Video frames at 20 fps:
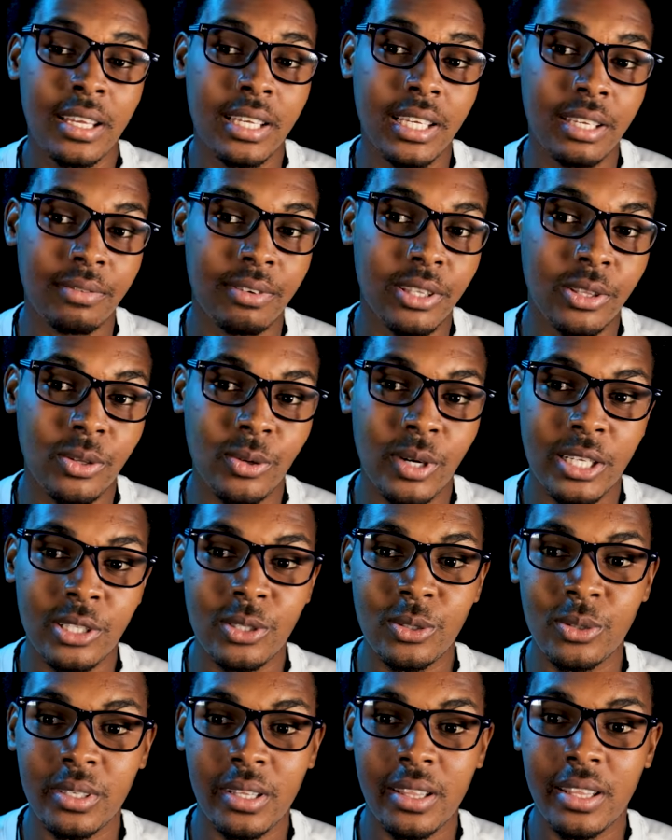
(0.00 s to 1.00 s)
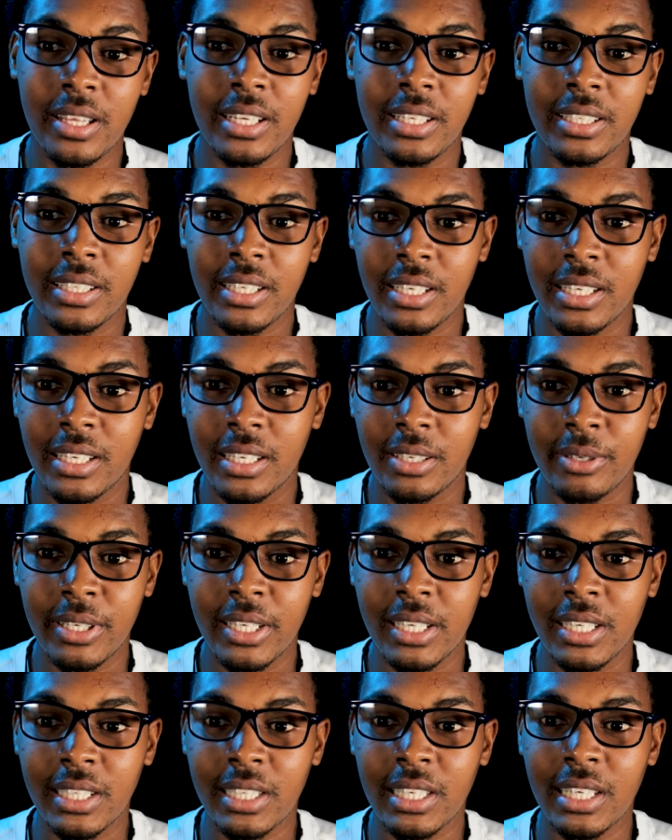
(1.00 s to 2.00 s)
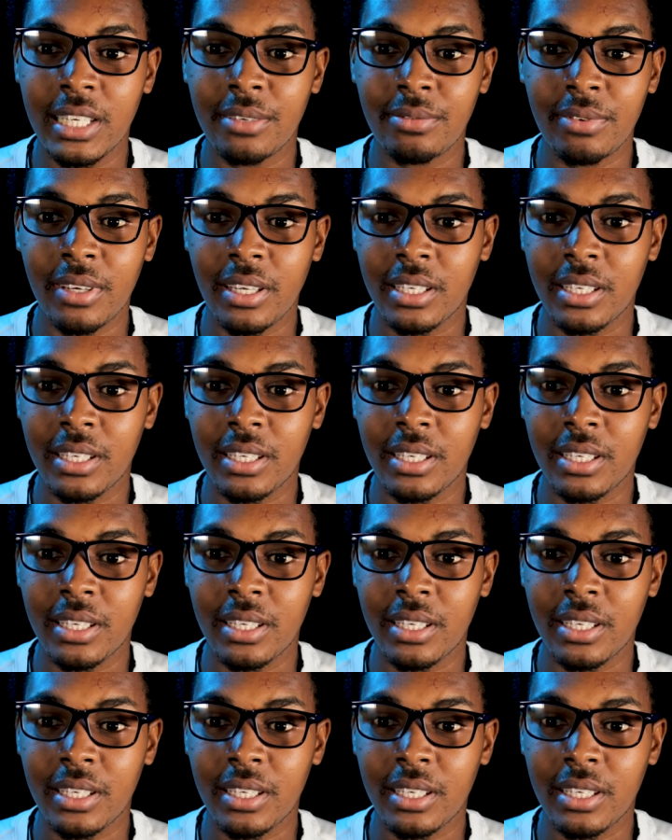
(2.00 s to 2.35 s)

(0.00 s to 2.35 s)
even though I don't think they really gave